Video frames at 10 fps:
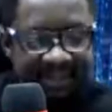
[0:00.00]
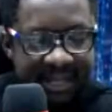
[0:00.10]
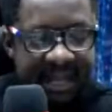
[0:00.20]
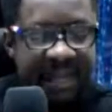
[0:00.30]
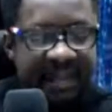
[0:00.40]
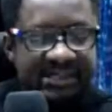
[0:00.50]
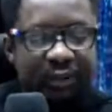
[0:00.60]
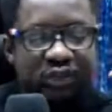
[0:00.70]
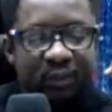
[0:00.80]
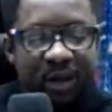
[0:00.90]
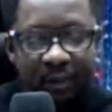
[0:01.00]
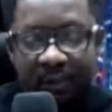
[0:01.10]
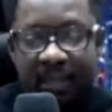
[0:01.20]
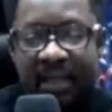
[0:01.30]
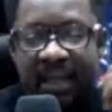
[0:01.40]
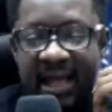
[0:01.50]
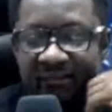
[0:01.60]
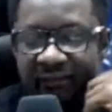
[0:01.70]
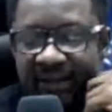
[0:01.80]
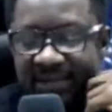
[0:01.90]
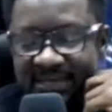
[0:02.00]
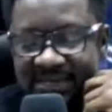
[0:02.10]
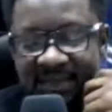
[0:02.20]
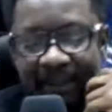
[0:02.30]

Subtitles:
I'll see you tomorrow. Have a fantastic day.